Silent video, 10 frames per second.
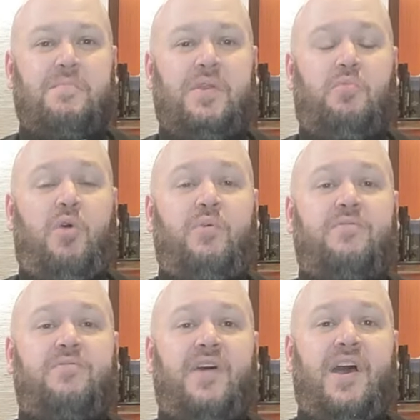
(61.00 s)
But what
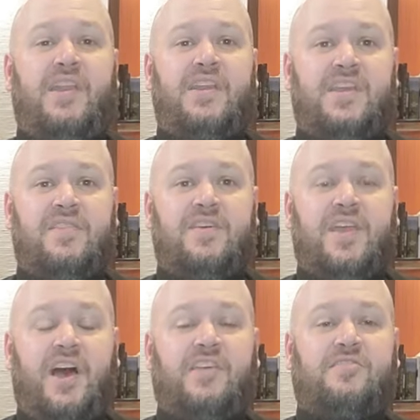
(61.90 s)
we find in the
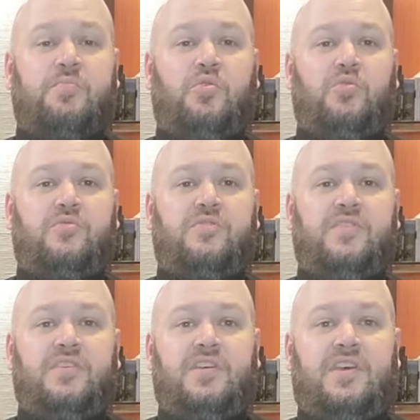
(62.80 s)
Gospels
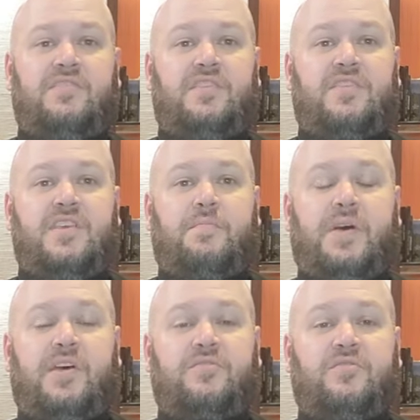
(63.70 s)
is that the
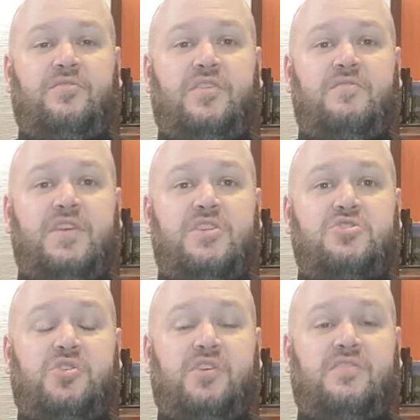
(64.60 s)
apostles and
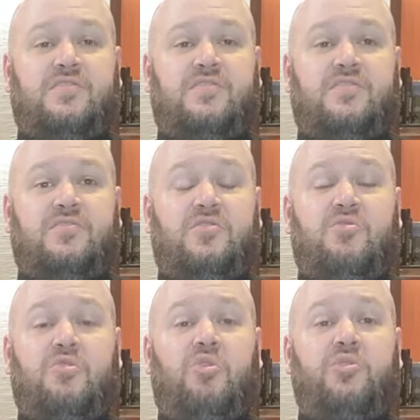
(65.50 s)
evangelists
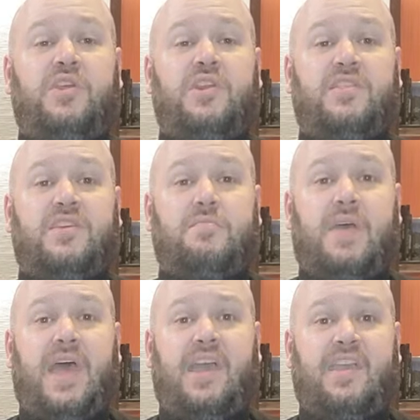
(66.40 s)
don't hold anything
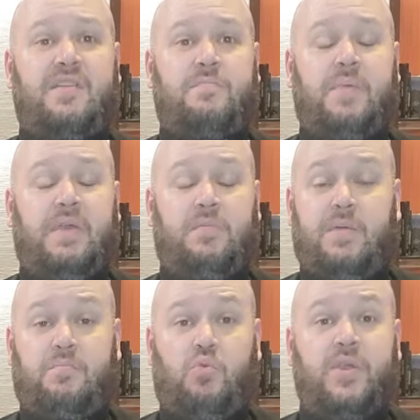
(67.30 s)
back in,
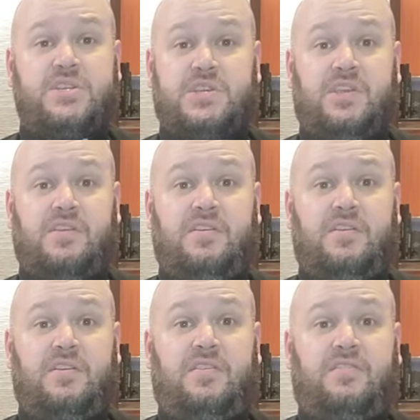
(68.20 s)
in pointing
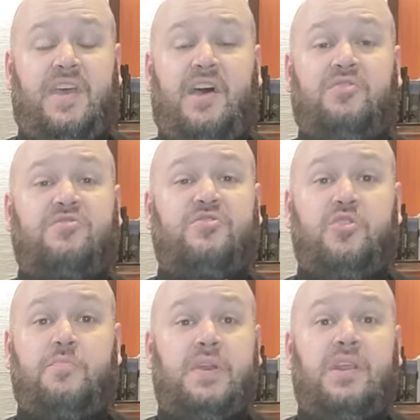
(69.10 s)
to how
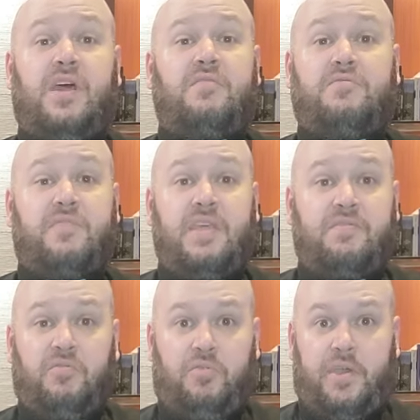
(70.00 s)
stupid and
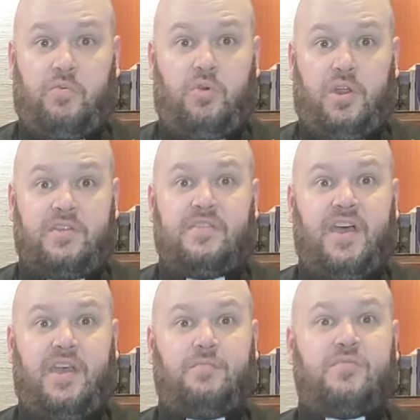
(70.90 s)
unfaithful they were at
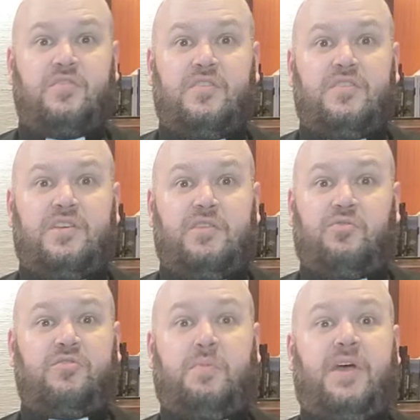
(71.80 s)
times
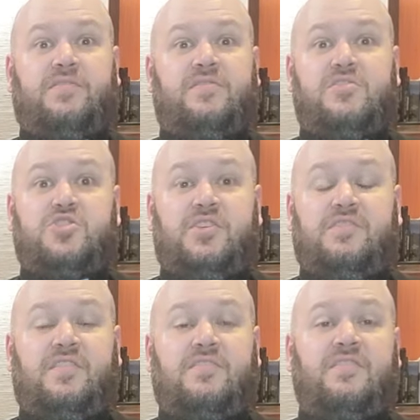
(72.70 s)
in response to
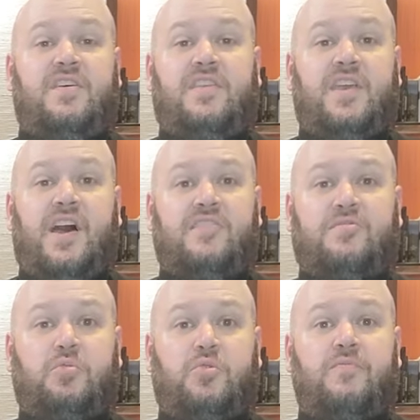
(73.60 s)
Jesus and the
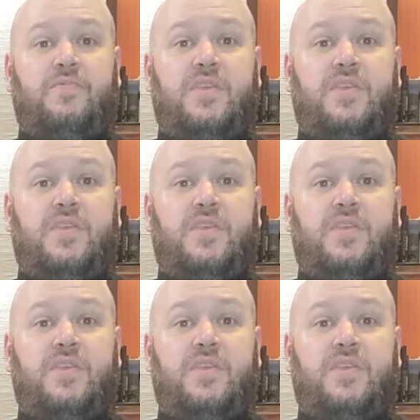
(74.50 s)
gospel.